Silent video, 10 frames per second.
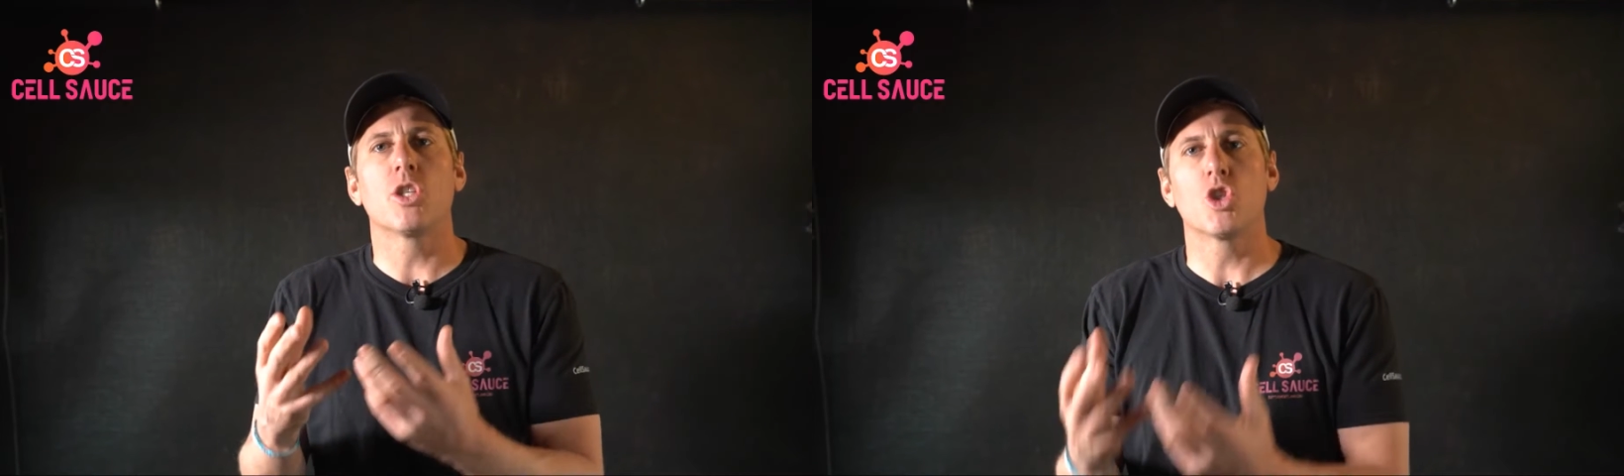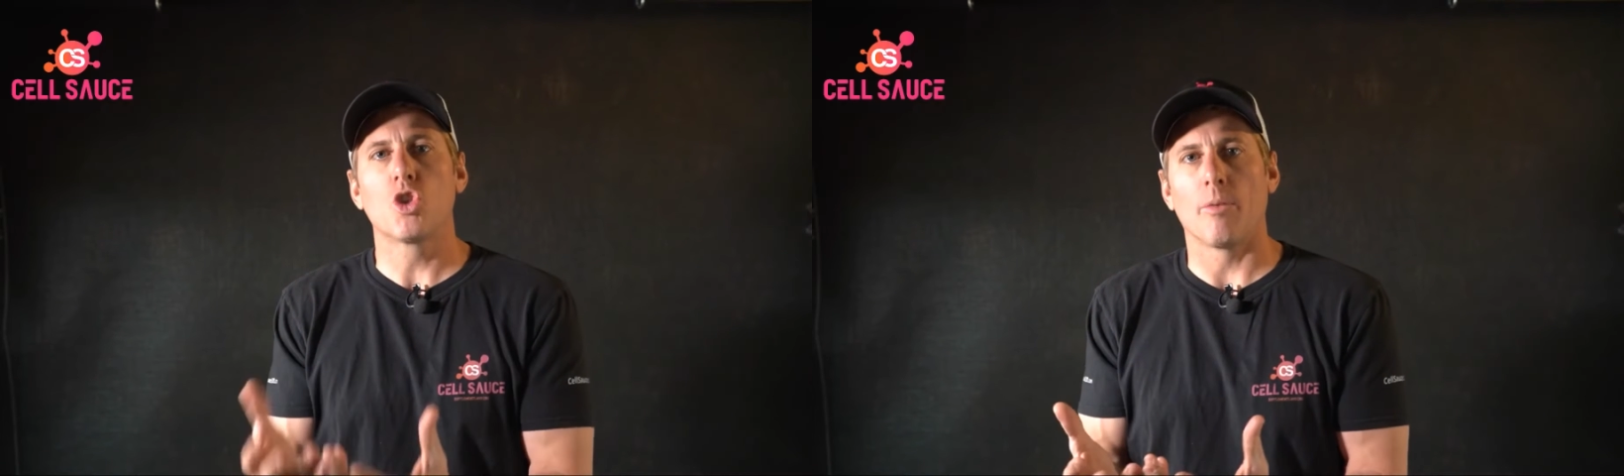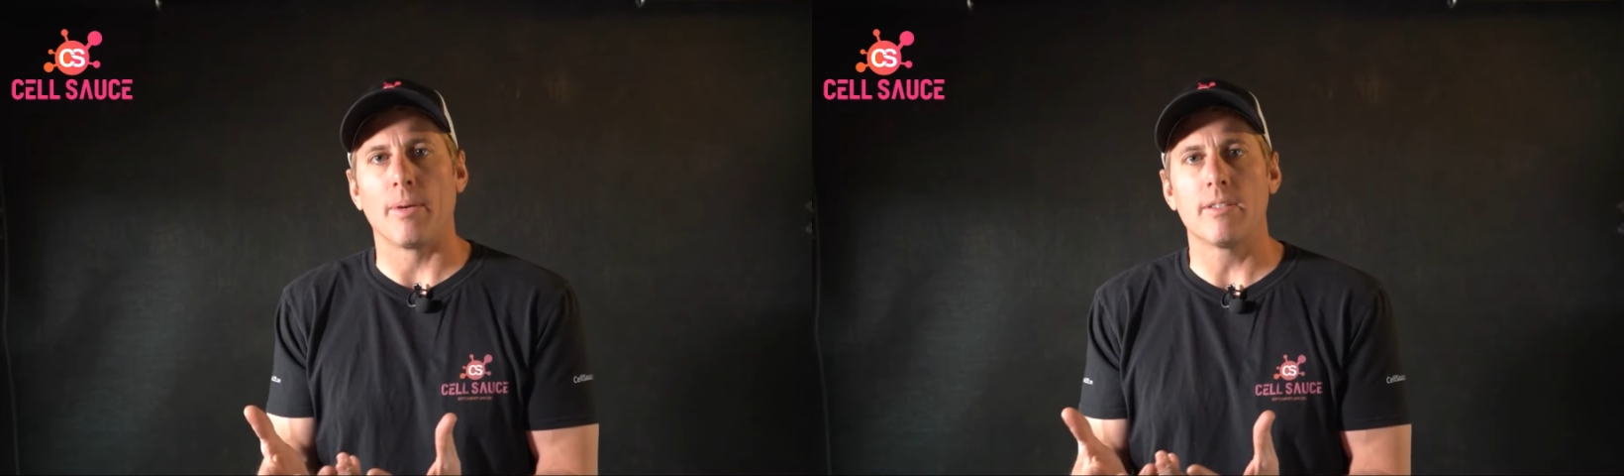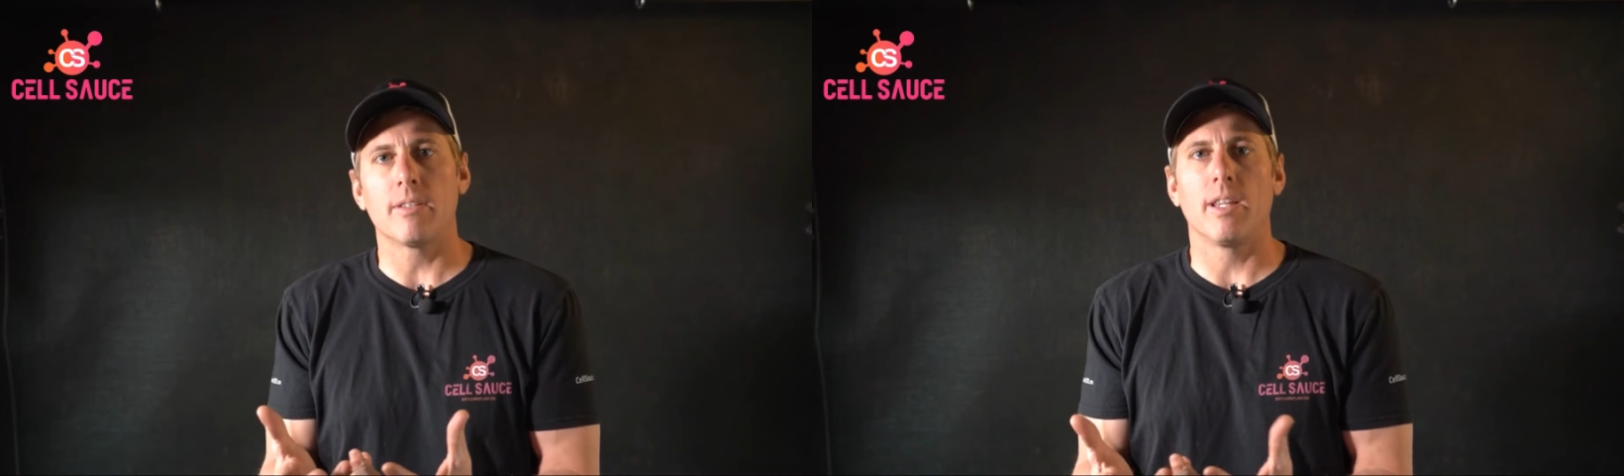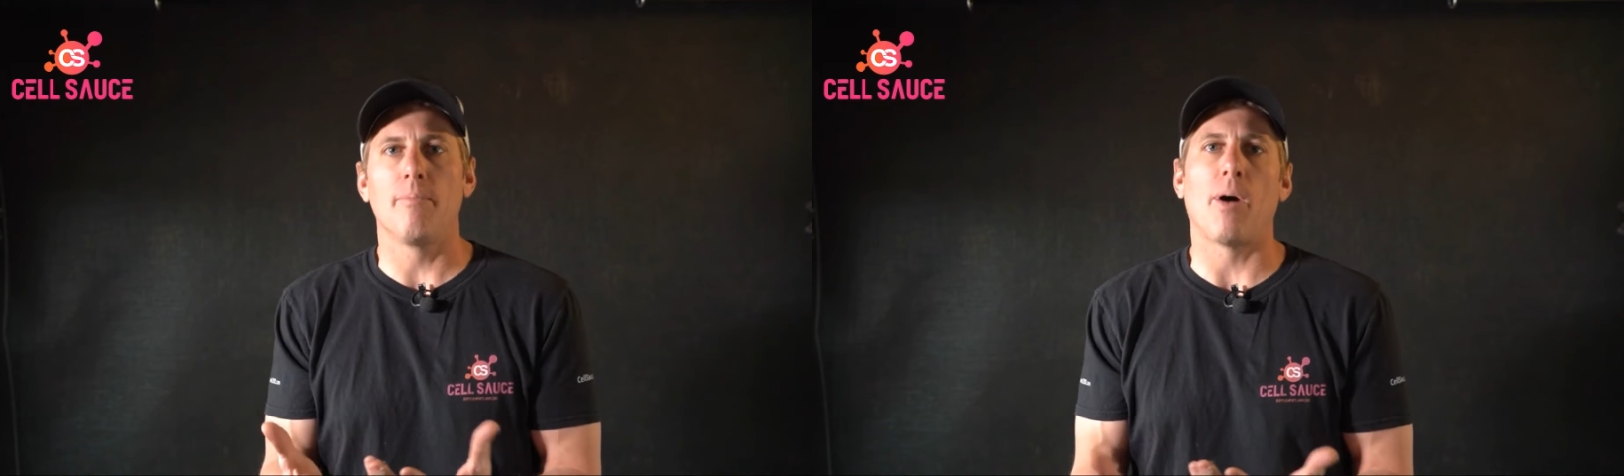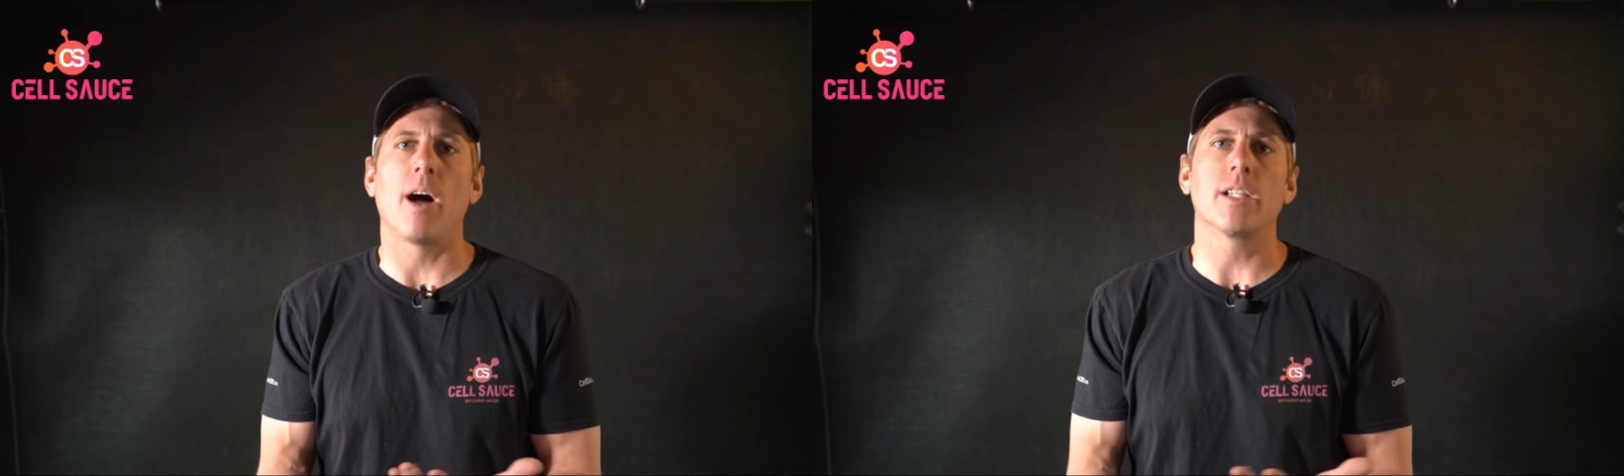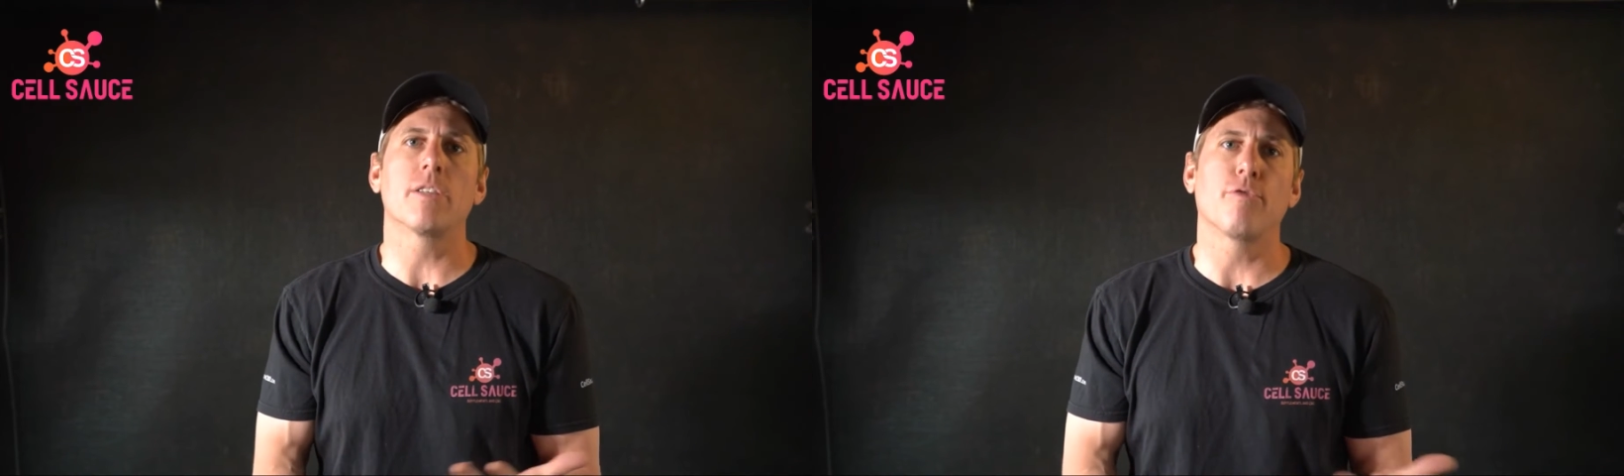disturbance in the body's